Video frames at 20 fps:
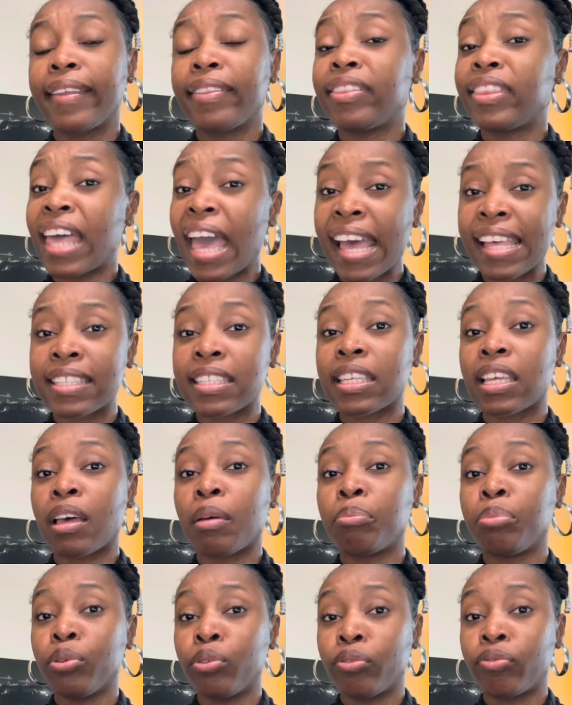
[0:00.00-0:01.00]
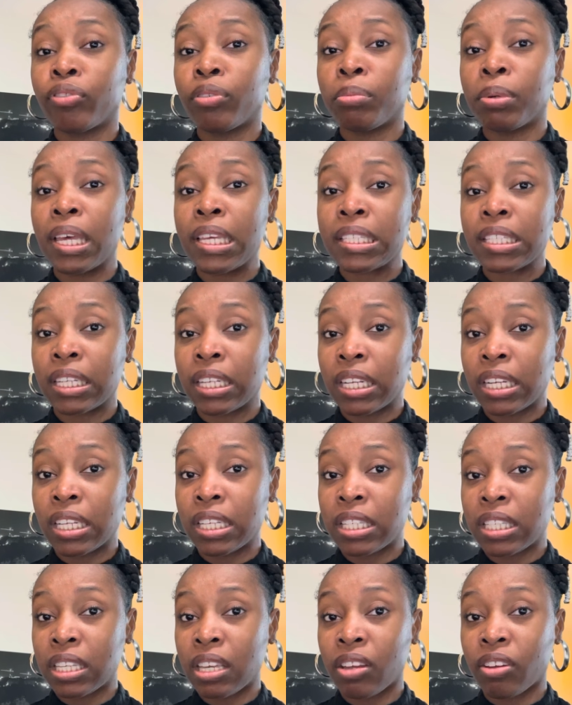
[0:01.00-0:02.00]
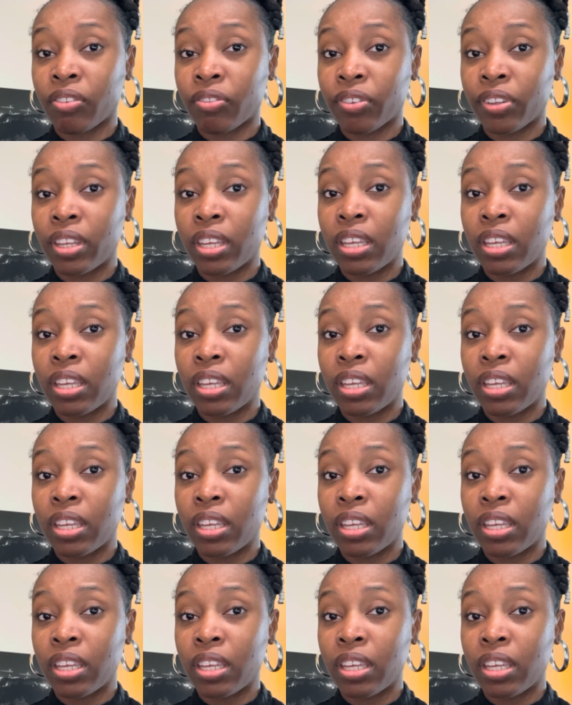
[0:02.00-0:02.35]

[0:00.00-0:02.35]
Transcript: that's a beautiful blessing in itself.